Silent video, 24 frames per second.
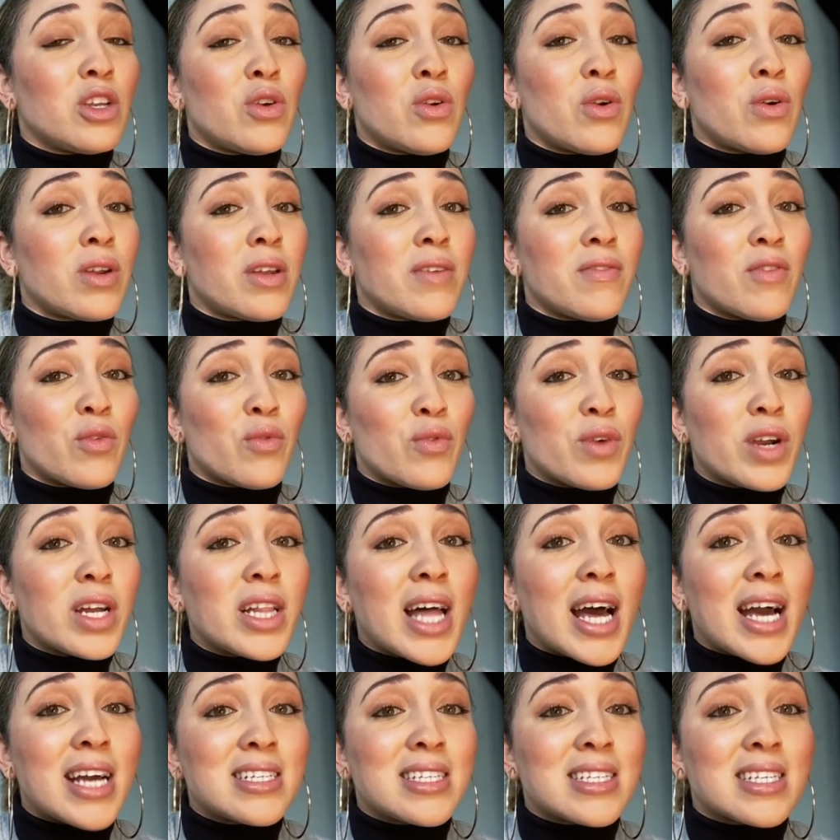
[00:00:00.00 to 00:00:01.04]
You don't even
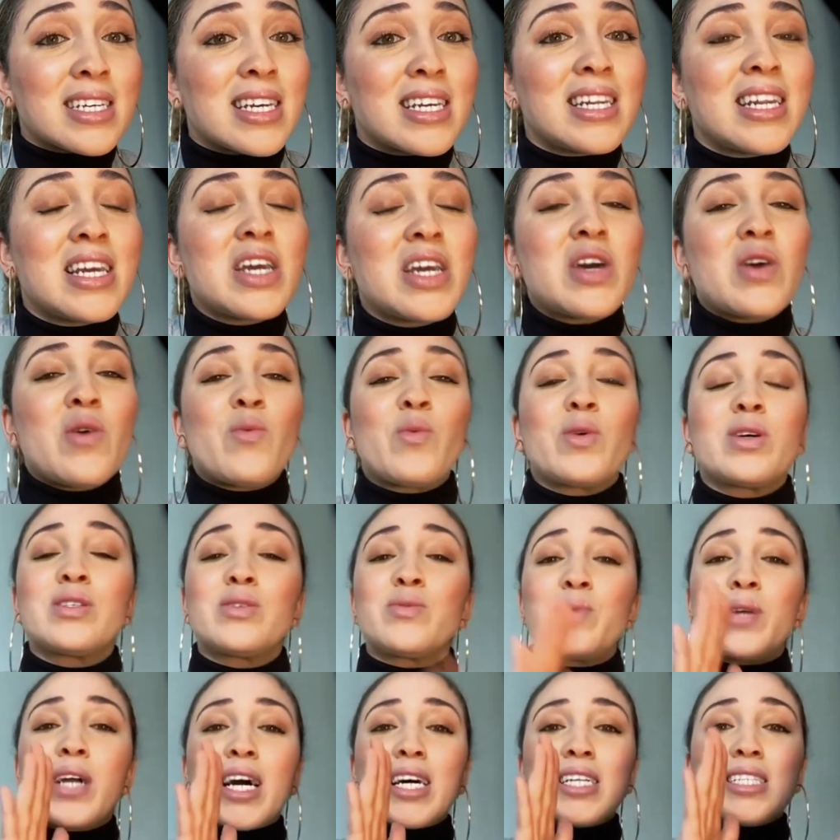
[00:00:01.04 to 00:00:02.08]
realize it. Once
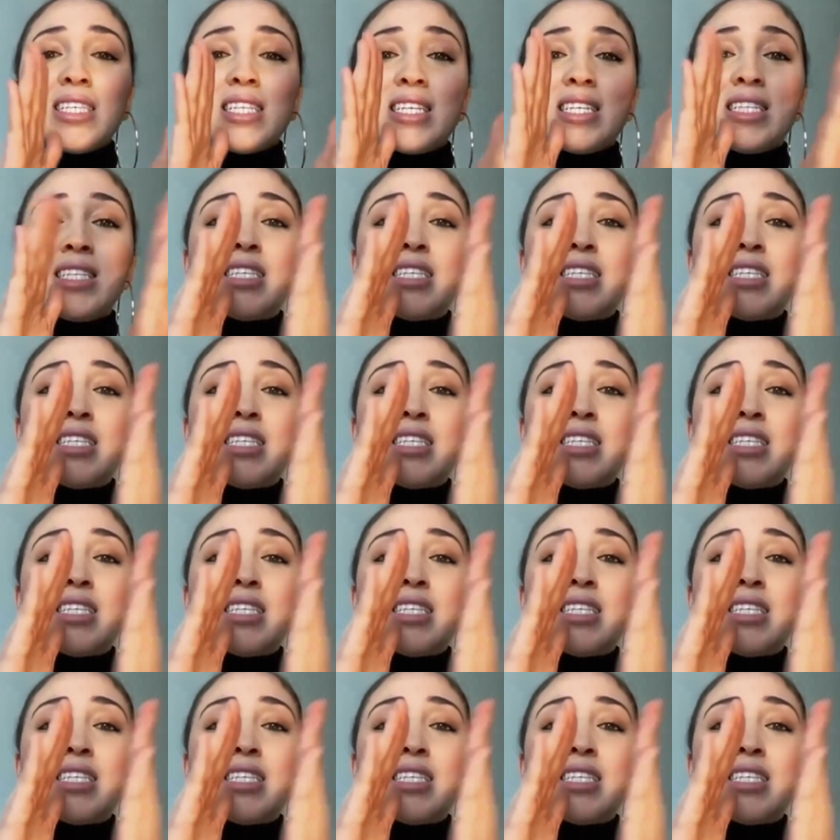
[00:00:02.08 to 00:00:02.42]
we got to the